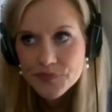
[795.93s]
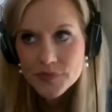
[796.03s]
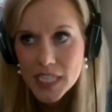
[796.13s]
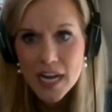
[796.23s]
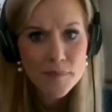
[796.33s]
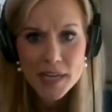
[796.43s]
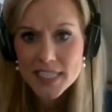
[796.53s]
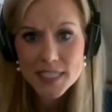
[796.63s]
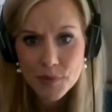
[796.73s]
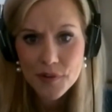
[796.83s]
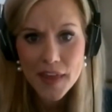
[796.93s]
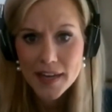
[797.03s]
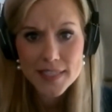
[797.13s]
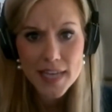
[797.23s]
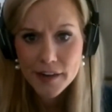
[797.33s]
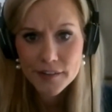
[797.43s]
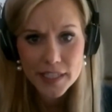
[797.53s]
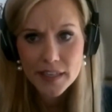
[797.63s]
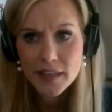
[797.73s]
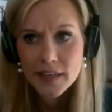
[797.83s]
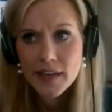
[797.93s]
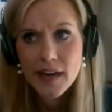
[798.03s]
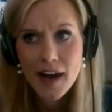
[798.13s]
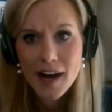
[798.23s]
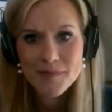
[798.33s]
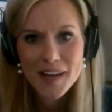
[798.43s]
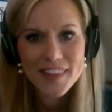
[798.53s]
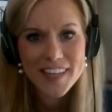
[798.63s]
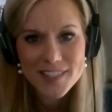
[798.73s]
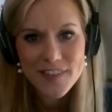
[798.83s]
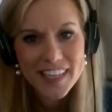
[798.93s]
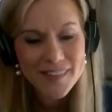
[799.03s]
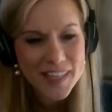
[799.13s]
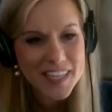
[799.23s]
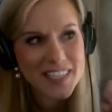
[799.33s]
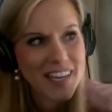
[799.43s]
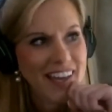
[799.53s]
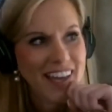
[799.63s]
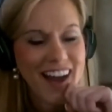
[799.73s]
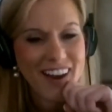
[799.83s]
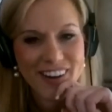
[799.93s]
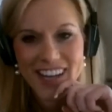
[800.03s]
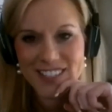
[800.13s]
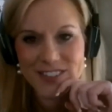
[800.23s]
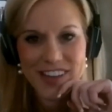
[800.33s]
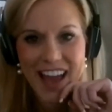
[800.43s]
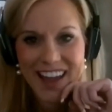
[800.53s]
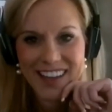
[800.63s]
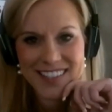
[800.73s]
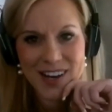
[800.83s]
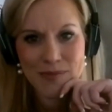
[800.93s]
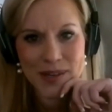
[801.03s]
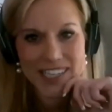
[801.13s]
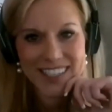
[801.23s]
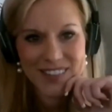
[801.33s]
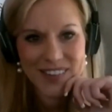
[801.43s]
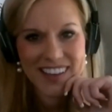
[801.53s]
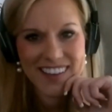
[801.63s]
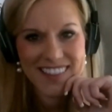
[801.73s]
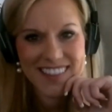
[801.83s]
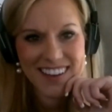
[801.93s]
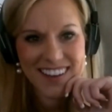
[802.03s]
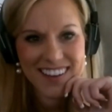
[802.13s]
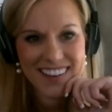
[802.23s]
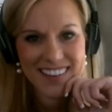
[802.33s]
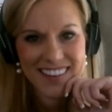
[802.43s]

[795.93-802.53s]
yeah. um, and I support that entirely. Um, I think it's funny because I, I heard Andrew Yang is helping with the